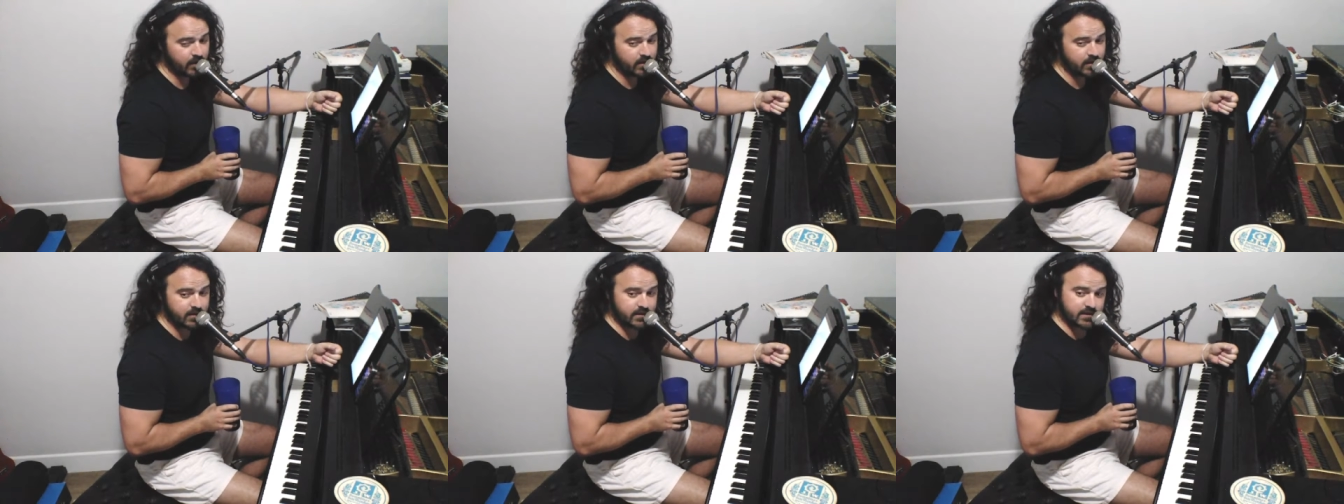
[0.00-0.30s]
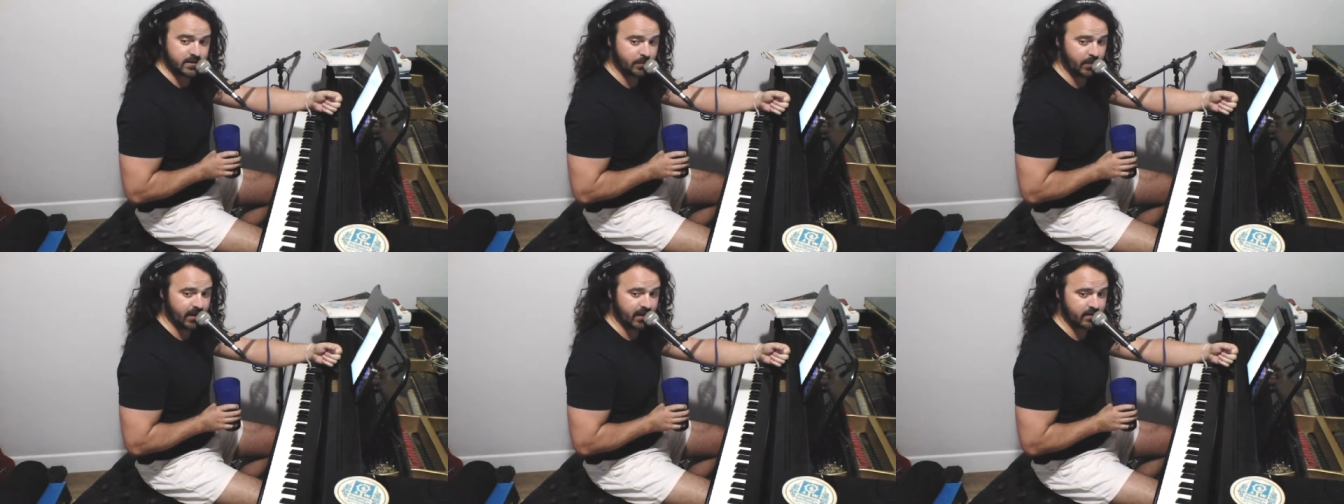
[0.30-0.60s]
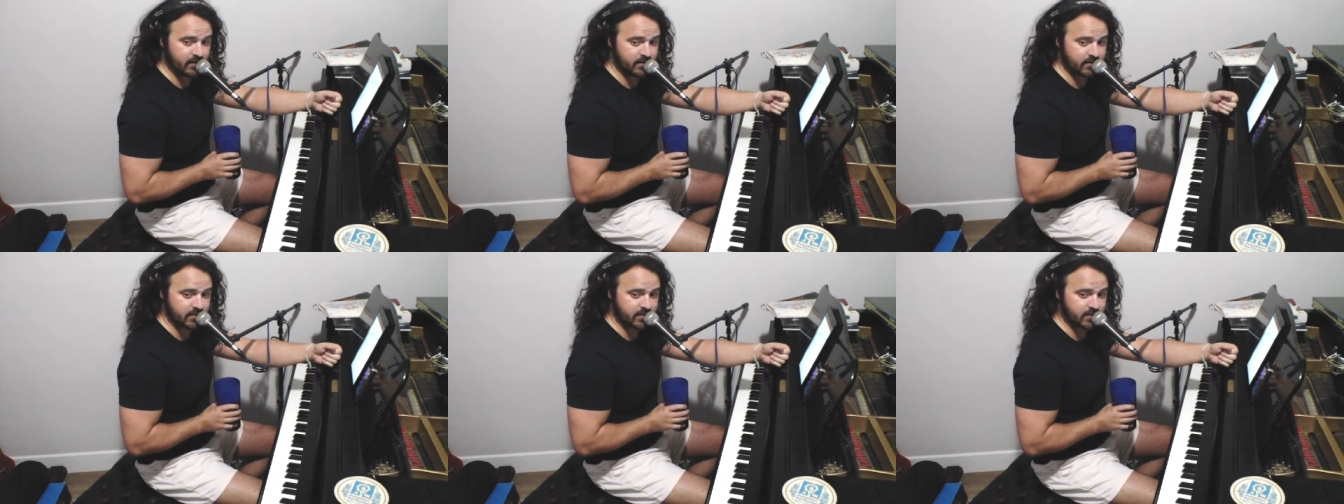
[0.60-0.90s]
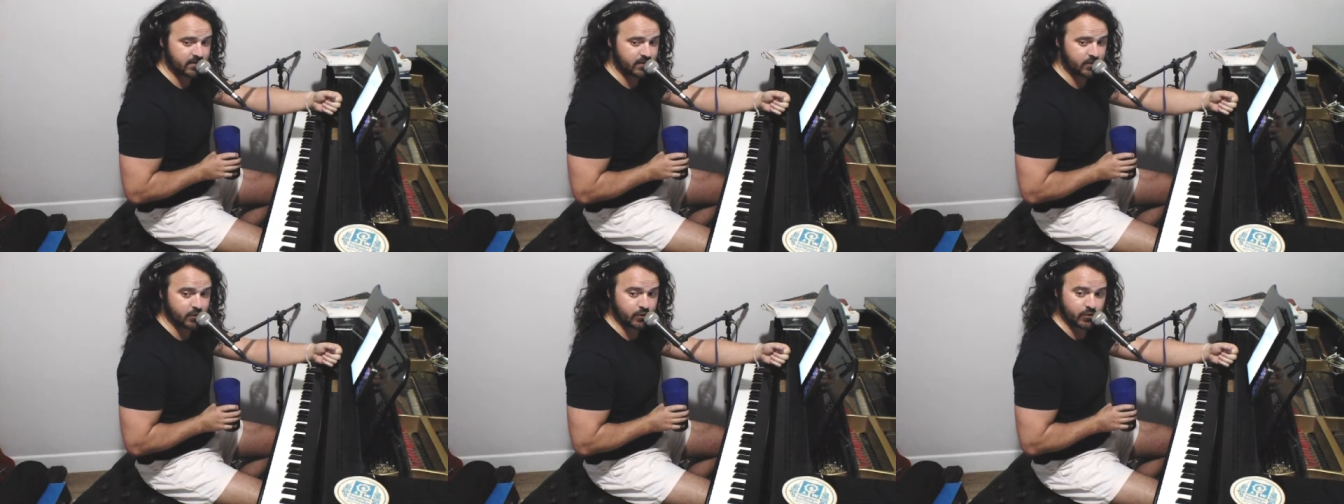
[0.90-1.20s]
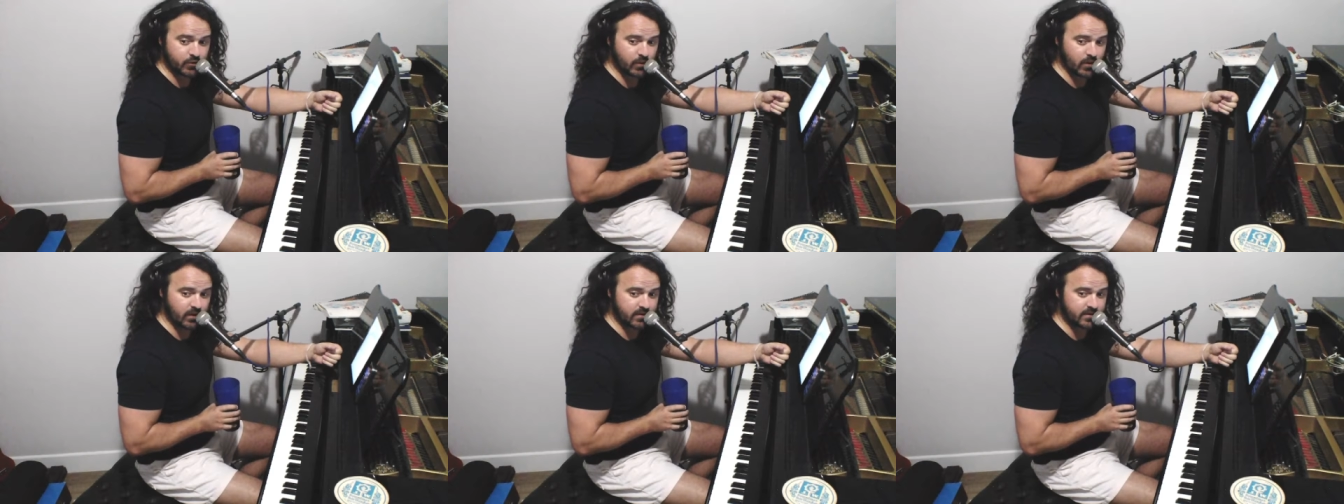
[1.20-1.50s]
It depends
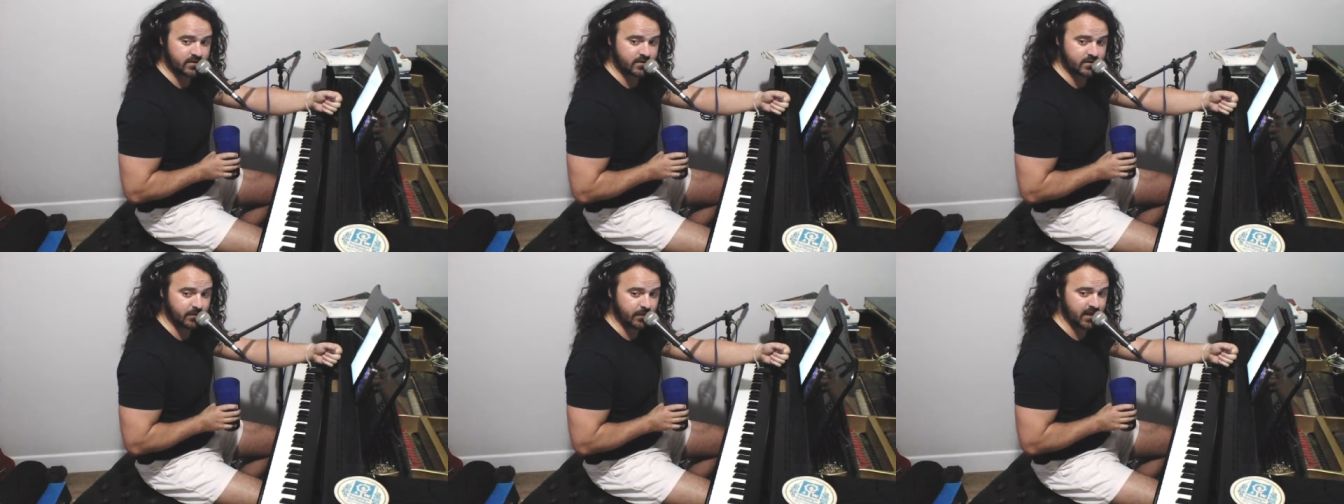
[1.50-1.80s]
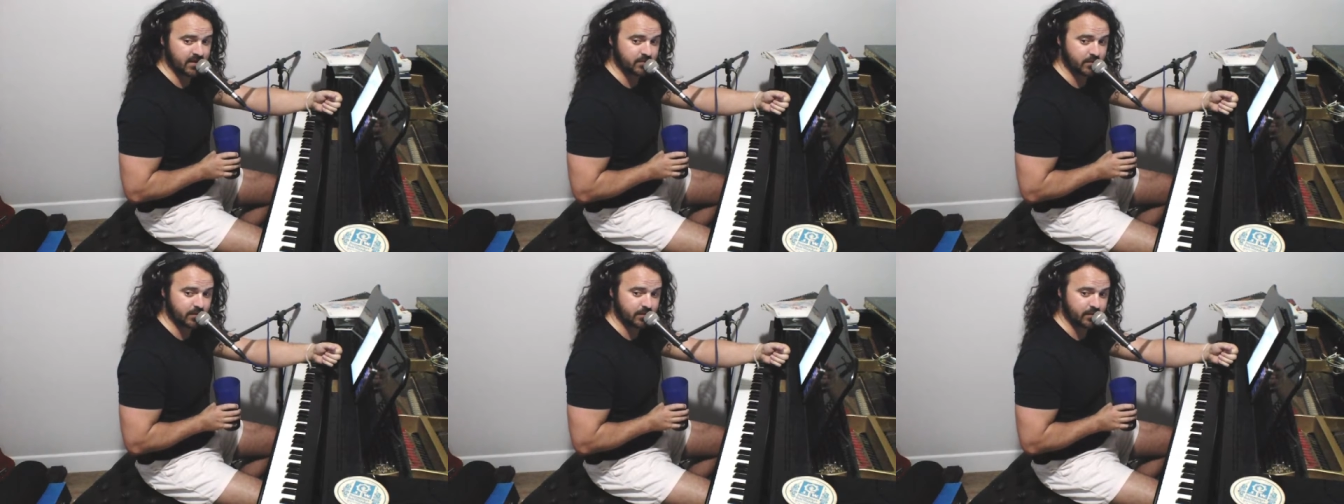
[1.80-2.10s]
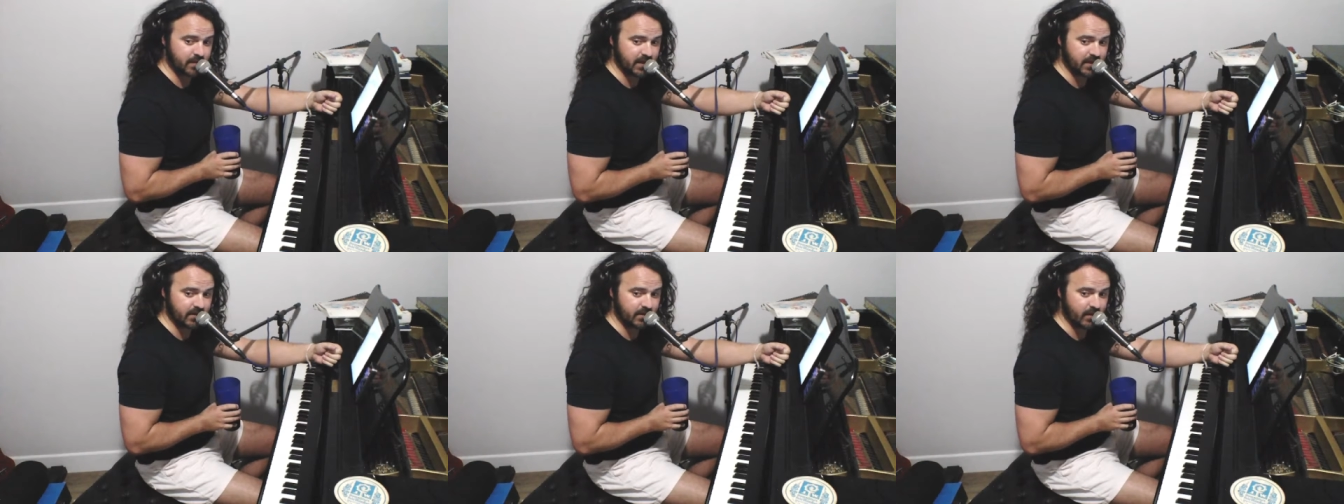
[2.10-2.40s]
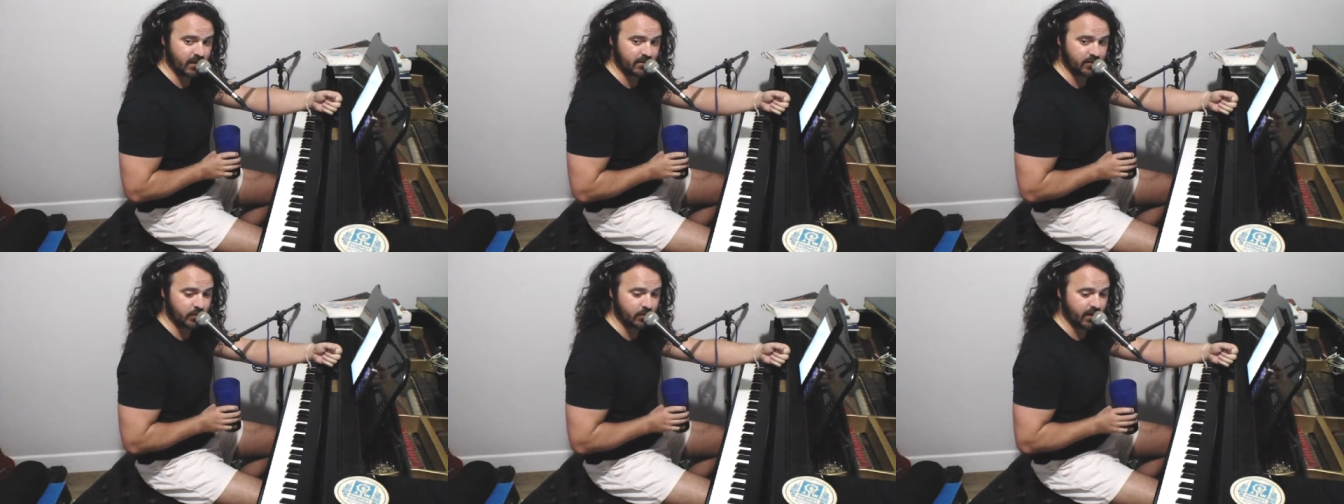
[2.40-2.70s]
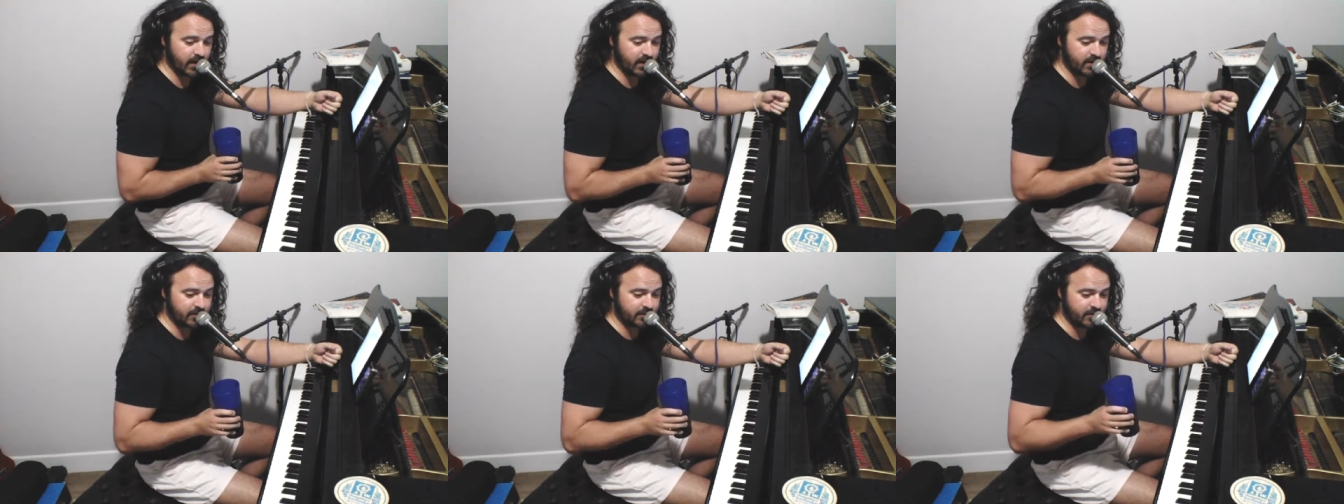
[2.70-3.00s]
who wants to mess with me on the
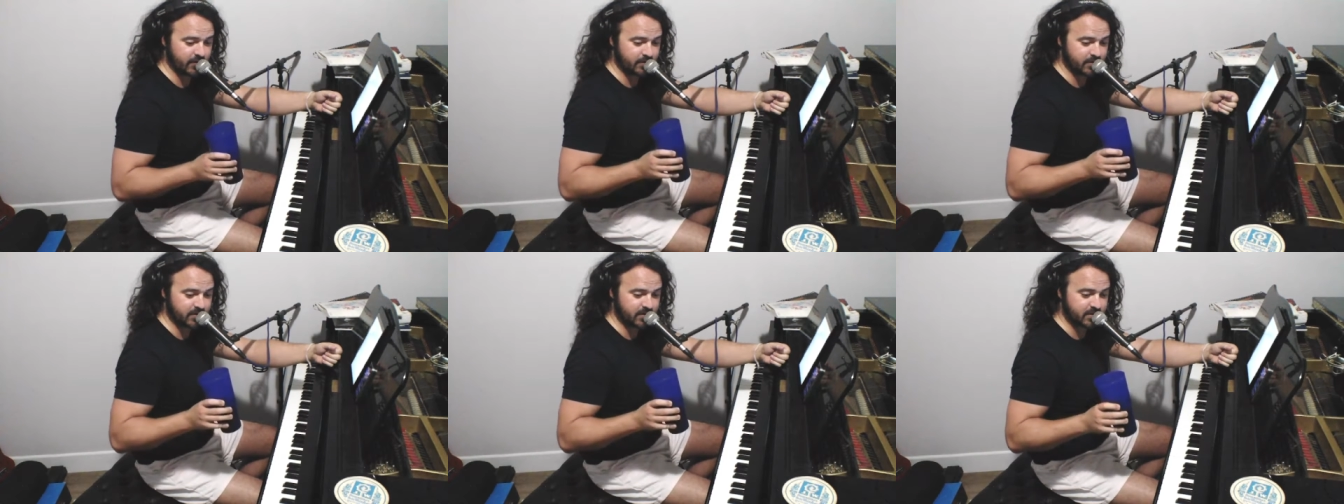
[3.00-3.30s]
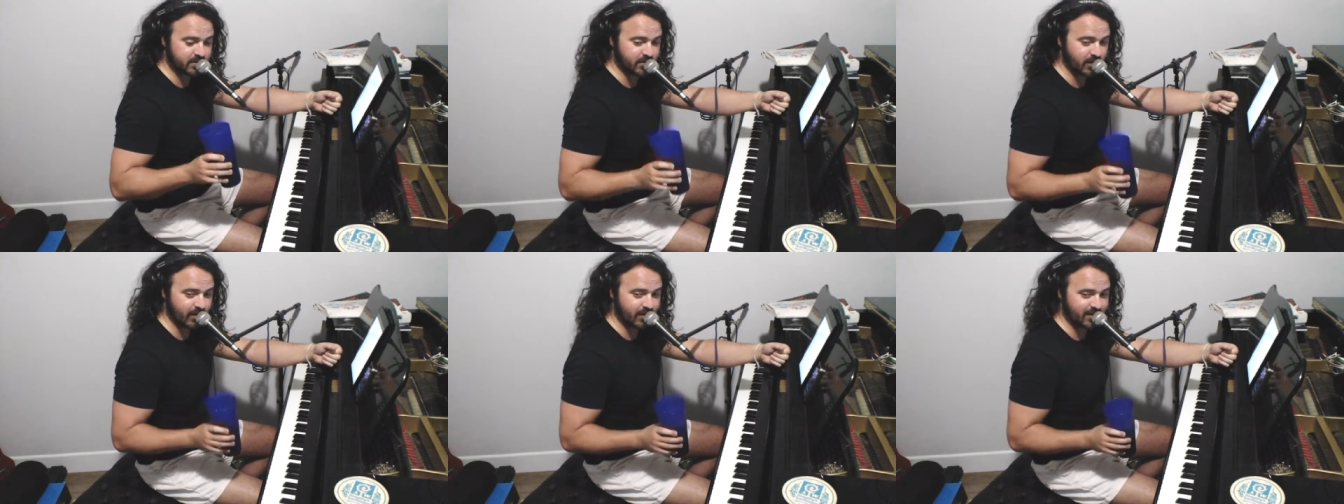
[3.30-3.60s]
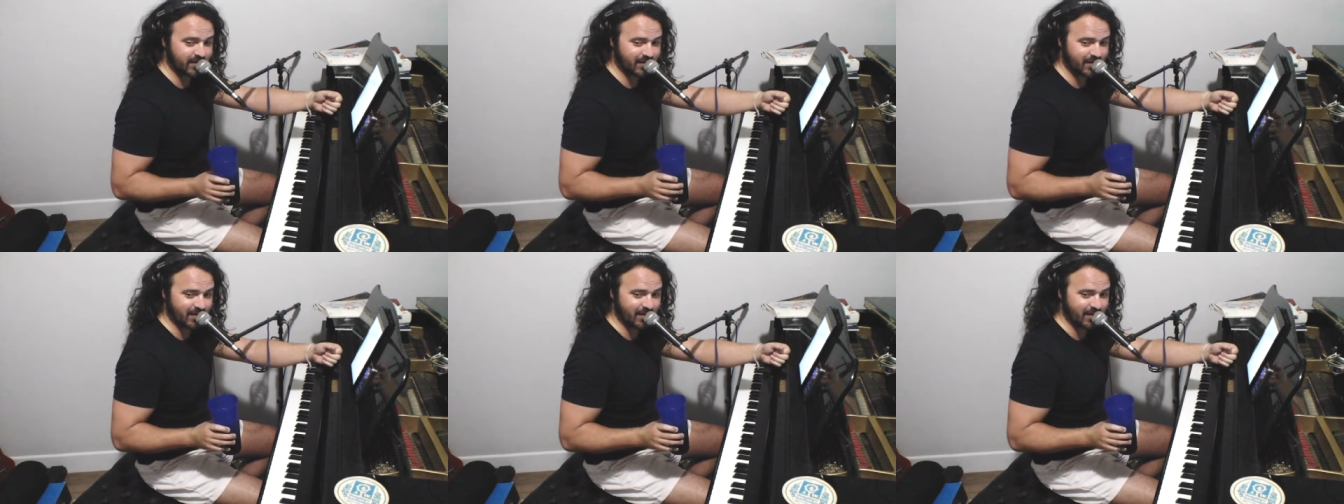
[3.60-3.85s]
way from the start